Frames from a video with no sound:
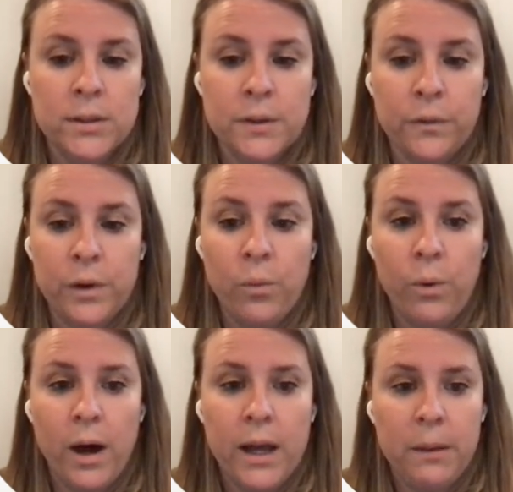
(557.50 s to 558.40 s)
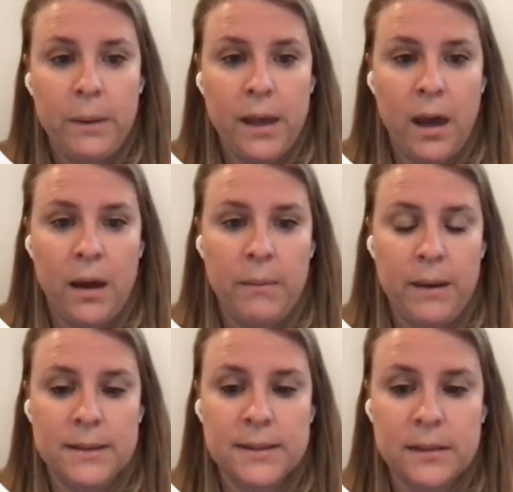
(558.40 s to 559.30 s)
So, if we want to become
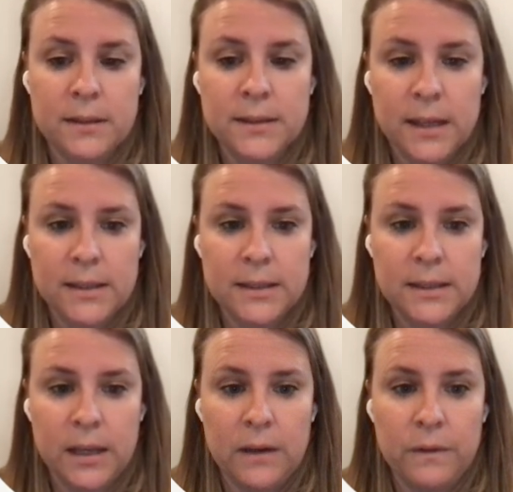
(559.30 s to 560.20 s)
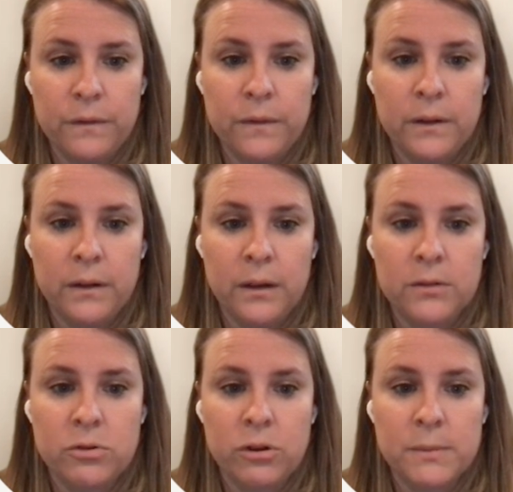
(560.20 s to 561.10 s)
insulin sensitive
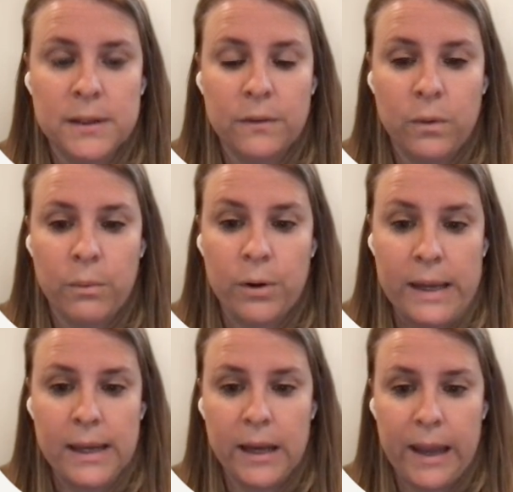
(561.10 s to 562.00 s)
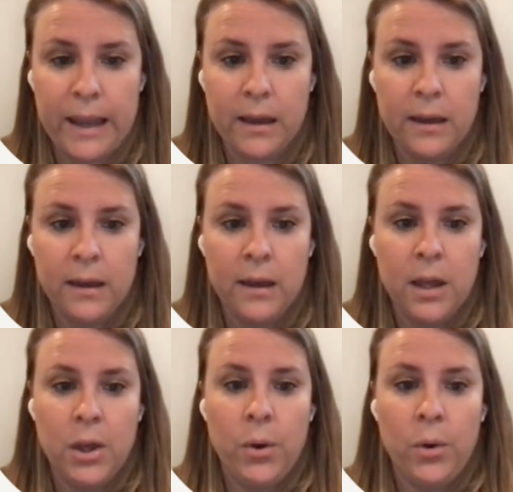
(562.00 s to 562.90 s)
in terms of what we're eating,
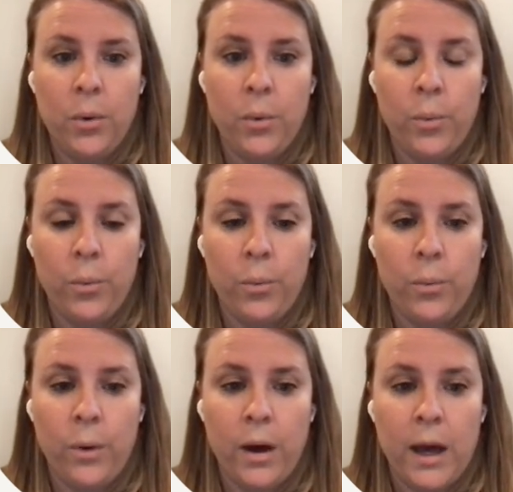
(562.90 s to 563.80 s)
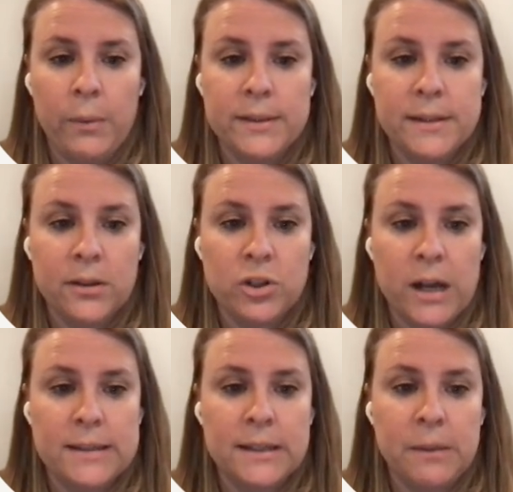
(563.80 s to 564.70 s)
I would
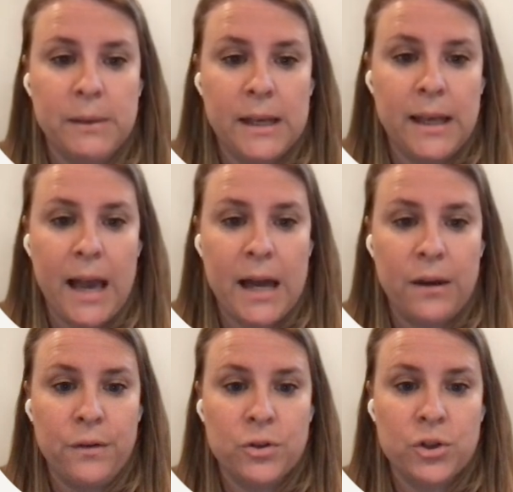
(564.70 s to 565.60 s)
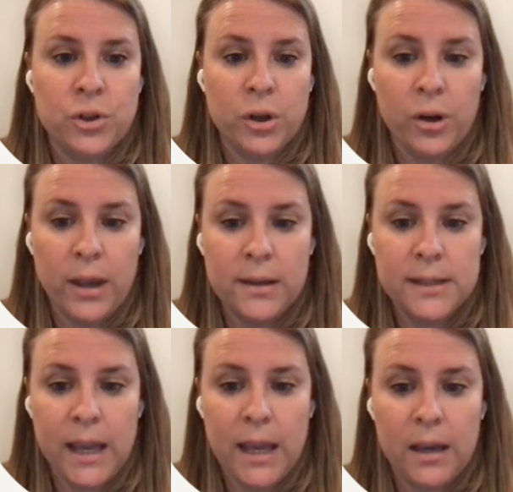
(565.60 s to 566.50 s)
suggest limiting added sugar
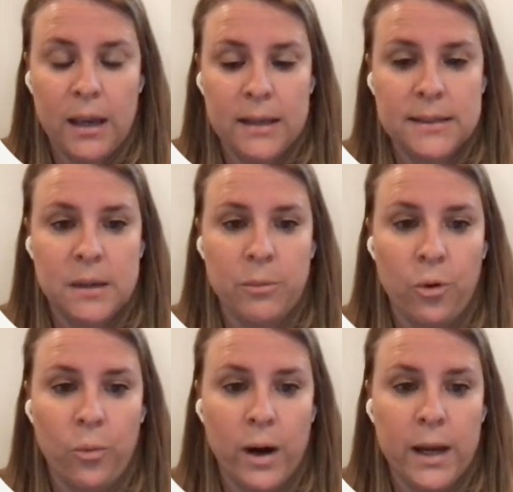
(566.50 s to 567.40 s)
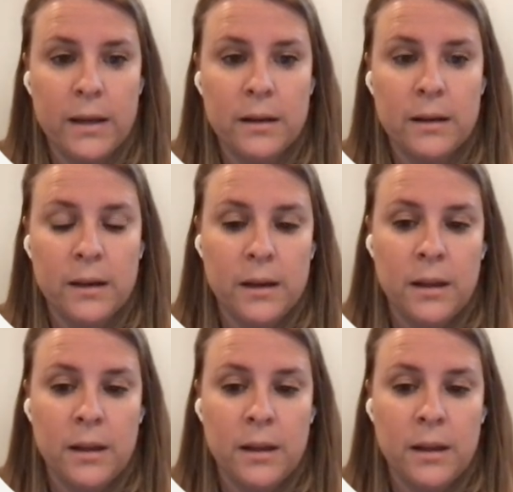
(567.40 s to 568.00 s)
intake as number one,